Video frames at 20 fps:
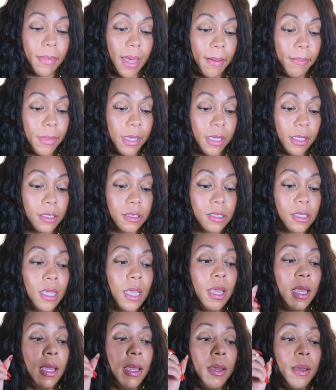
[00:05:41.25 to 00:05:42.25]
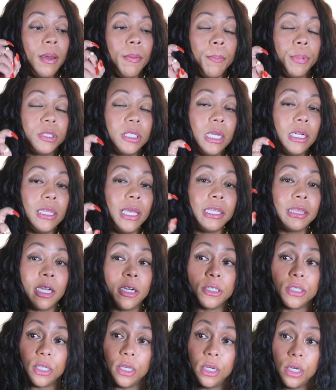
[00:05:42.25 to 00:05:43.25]
That means pretending like
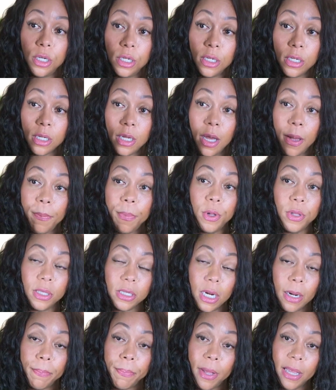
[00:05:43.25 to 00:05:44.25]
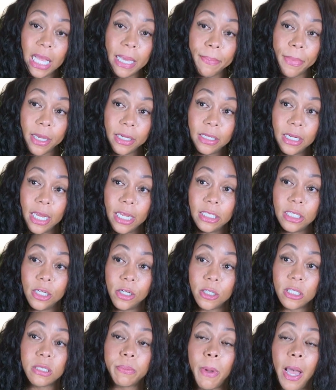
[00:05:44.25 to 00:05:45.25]
there's a hook, pulling your belly button into
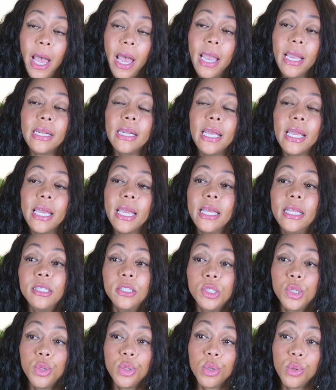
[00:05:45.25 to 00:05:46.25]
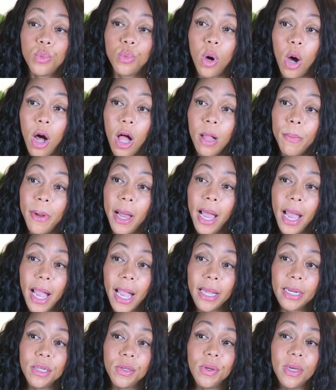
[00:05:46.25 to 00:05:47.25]
your spine, into the wall
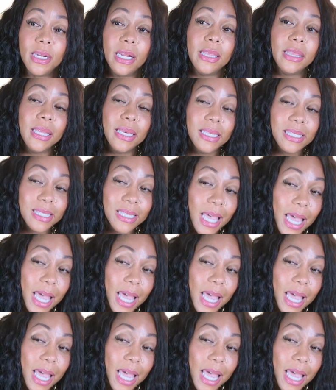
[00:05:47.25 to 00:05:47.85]
behind you, and in this